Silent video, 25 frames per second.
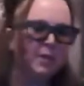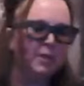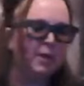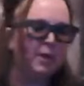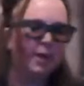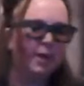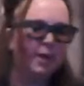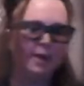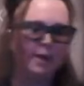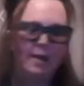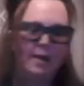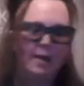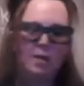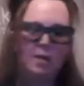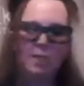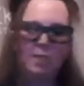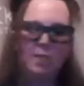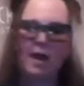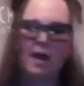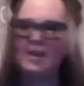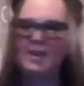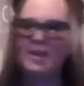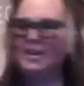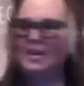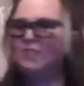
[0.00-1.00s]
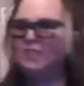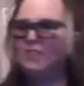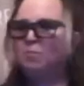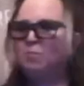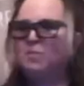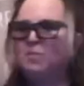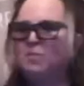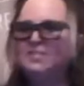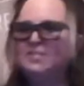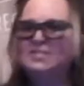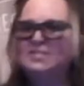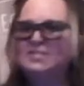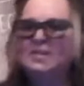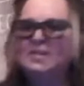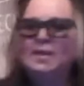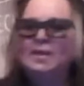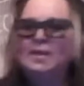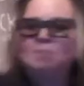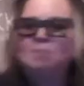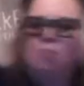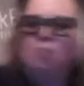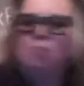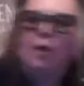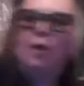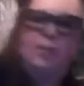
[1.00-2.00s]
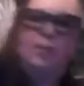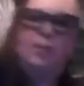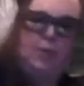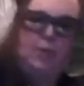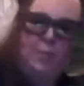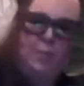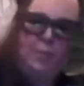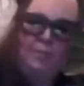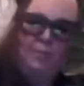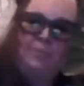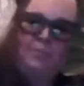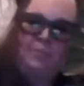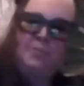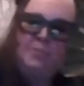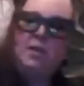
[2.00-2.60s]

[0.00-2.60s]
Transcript: Um, I gave them a slight muddle.